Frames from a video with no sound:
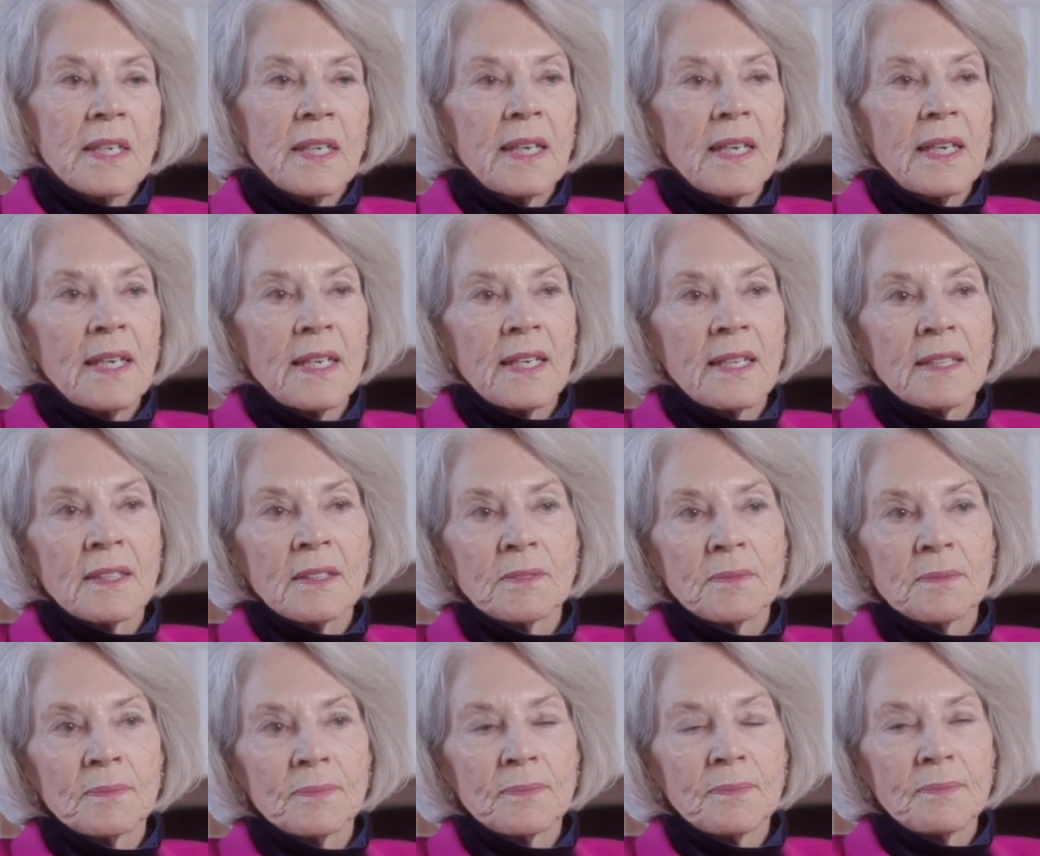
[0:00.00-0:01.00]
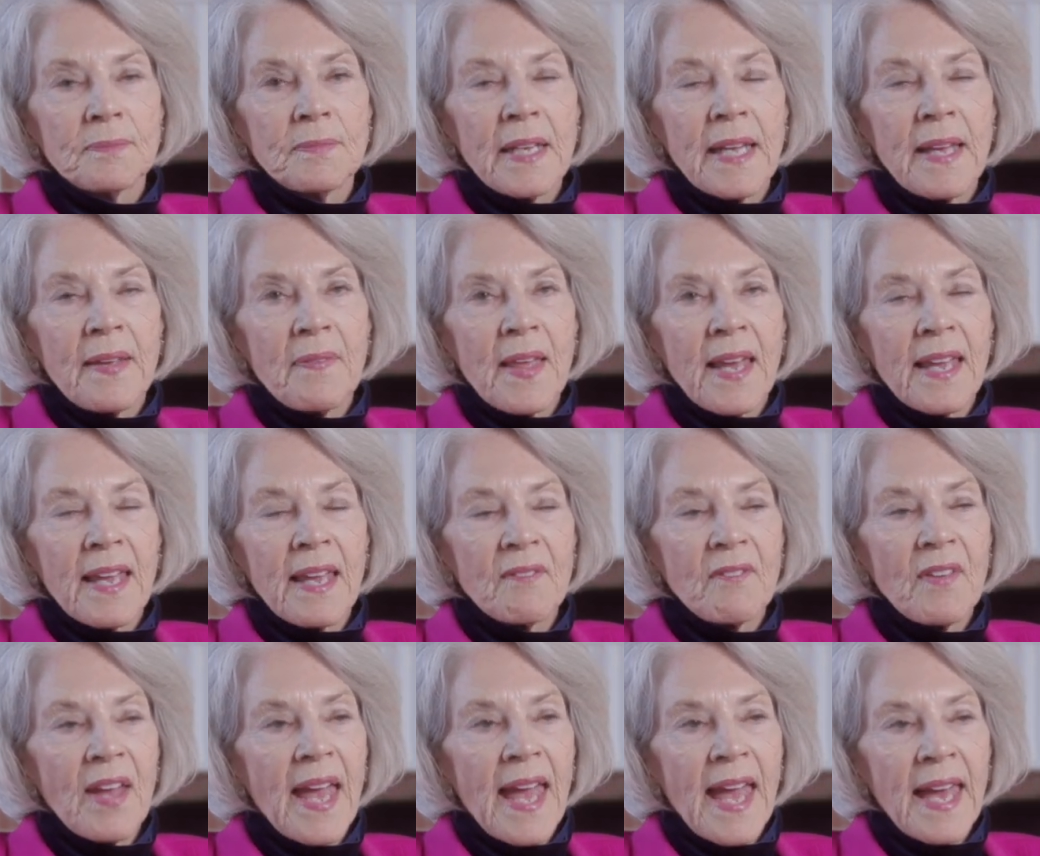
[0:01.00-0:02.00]
and they
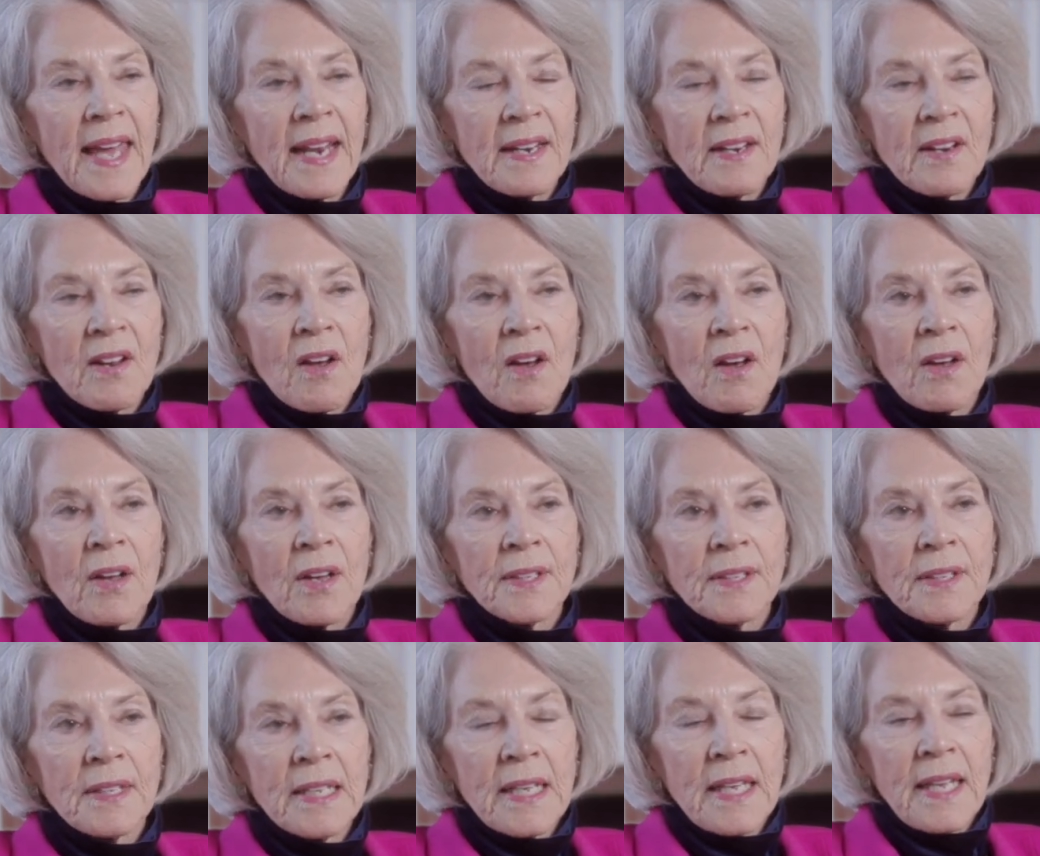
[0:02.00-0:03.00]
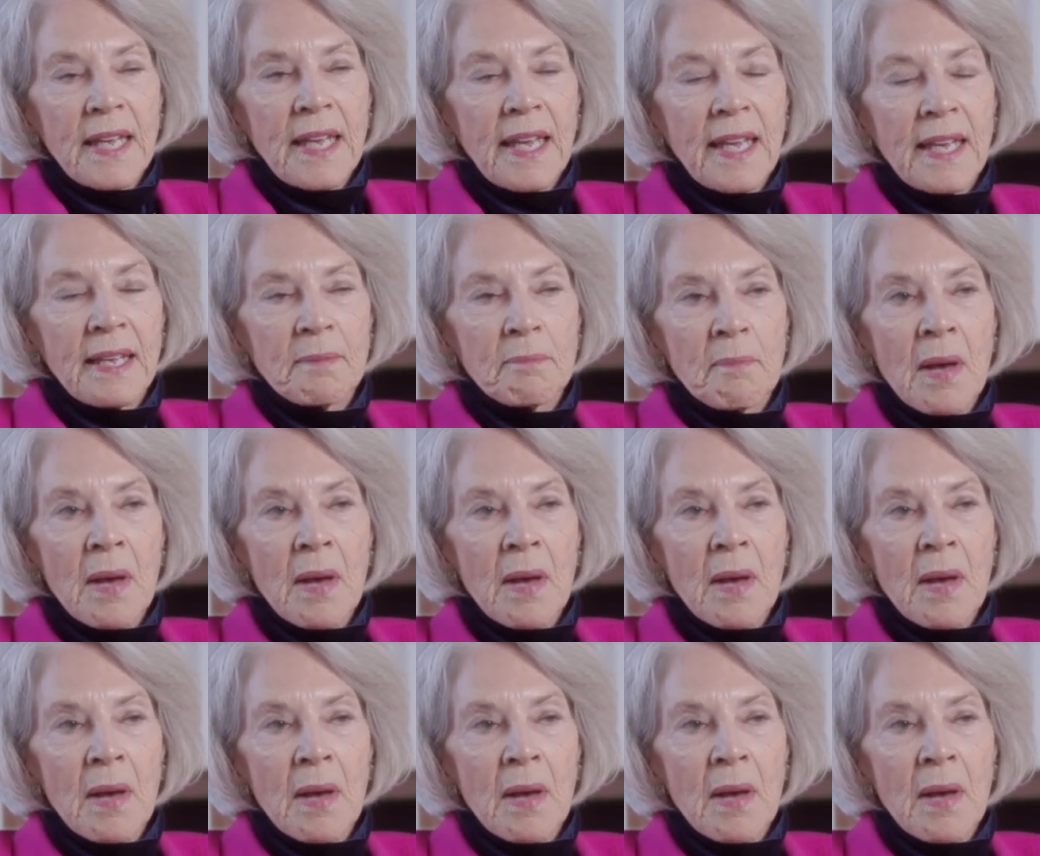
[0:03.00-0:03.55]
have added on and